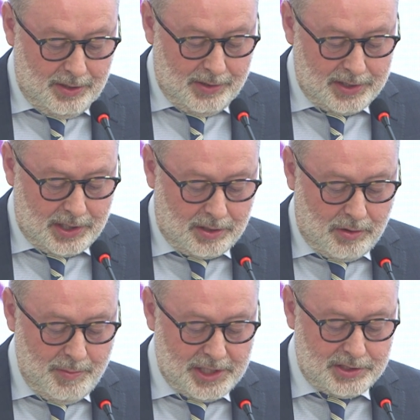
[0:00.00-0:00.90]
that are
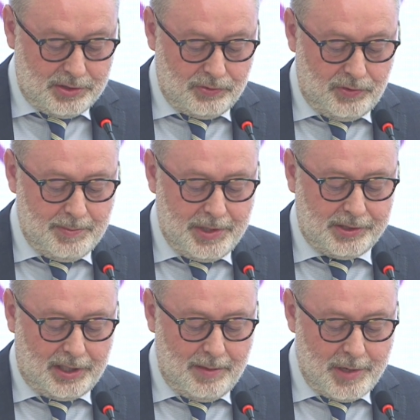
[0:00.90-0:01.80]
committed to
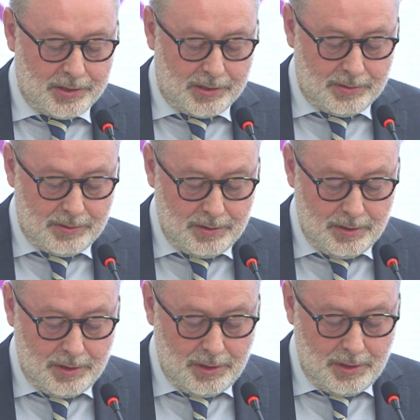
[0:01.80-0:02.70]
rebuild Lebanon.
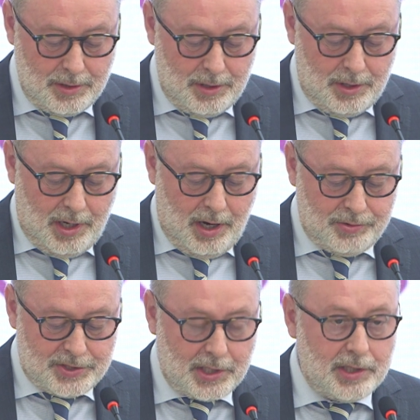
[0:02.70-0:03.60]

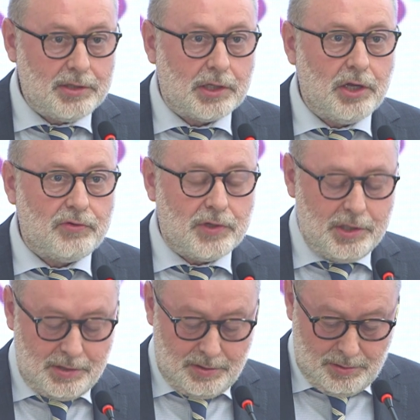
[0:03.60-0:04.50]
Outside the
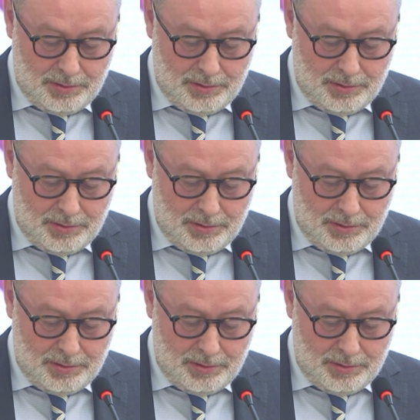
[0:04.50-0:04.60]
country,